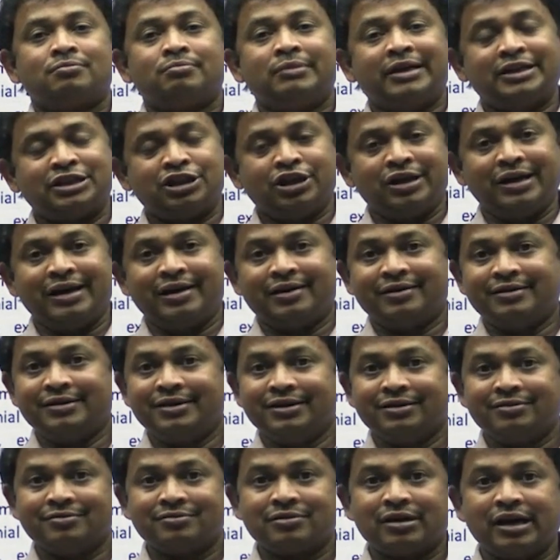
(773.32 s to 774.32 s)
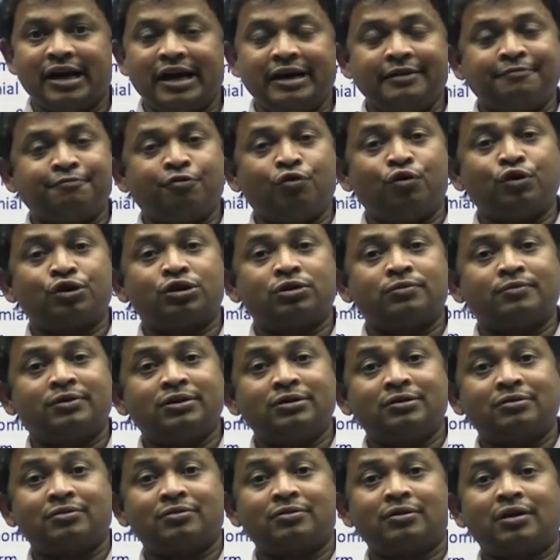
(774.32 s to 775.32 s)
machine learning. And fourth
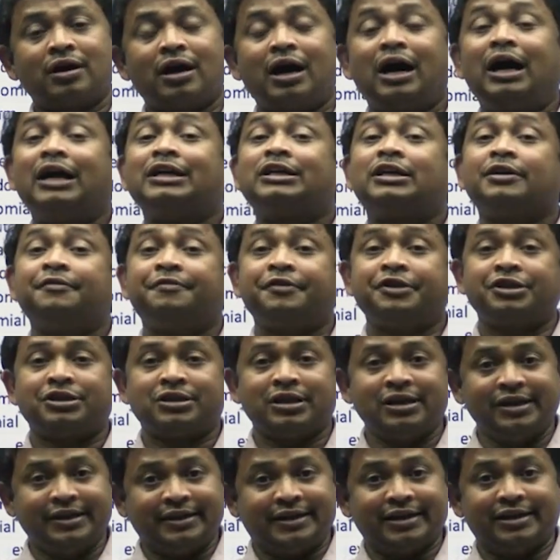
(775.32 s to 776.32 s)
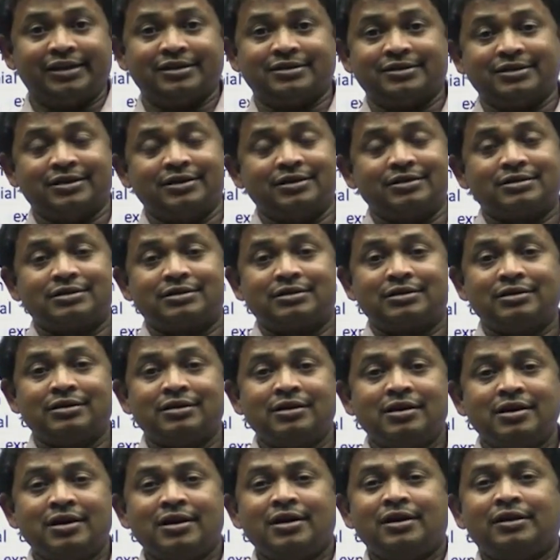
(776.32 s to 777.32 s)
one, artificial intelligence.
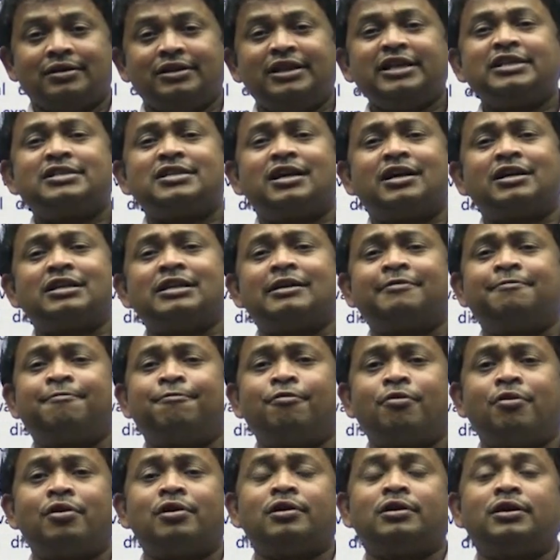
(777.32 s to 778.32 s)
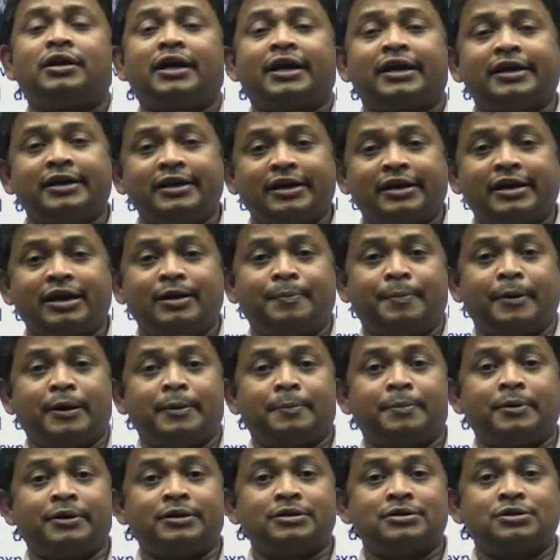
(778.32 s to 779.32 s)
These are the 4 technical
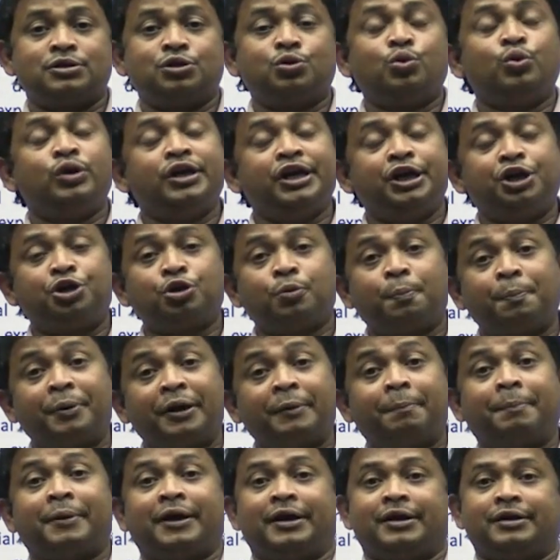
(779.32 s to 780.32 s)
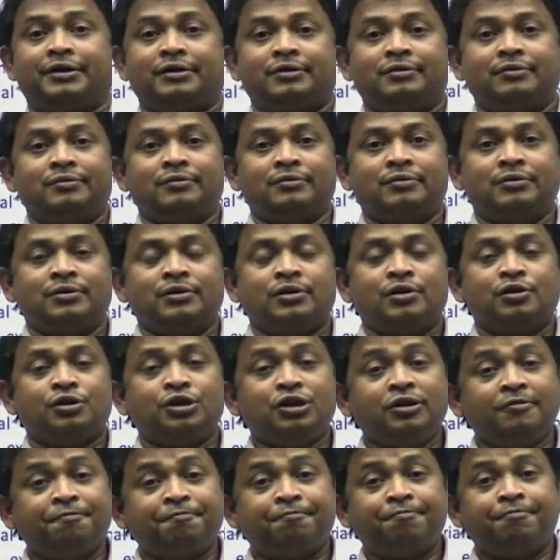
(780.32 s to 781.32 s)
papers you need to prepare
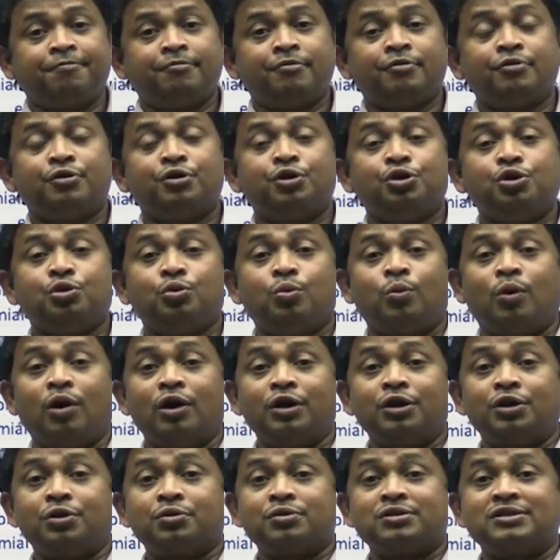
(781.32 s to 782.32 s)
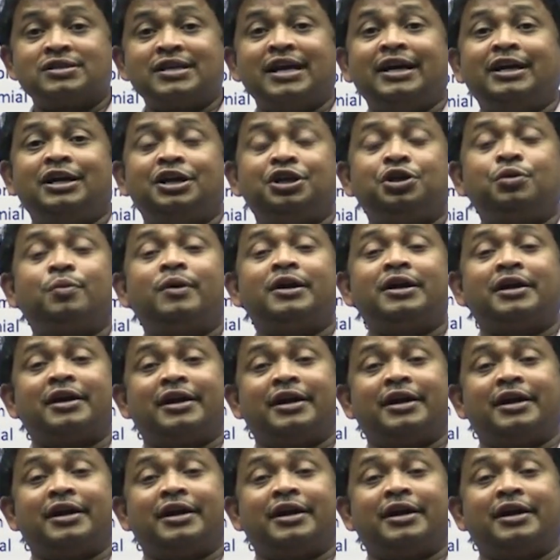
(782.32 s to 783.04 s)
if you want to set your